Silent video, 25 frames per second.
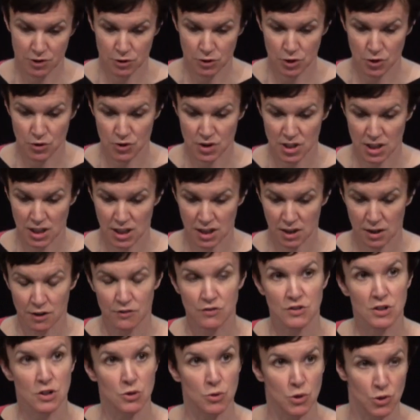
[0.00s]

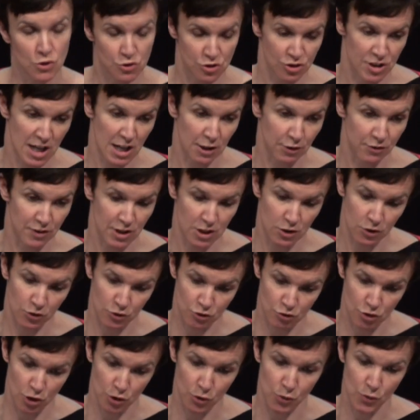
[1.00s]
recruiting 200 healthy
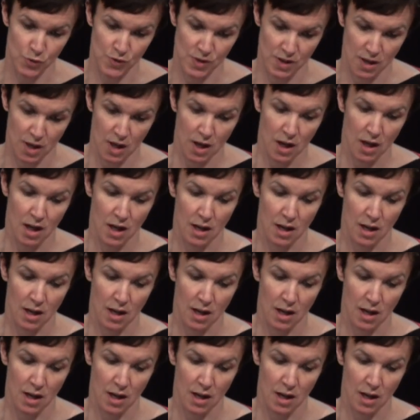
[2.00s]
controls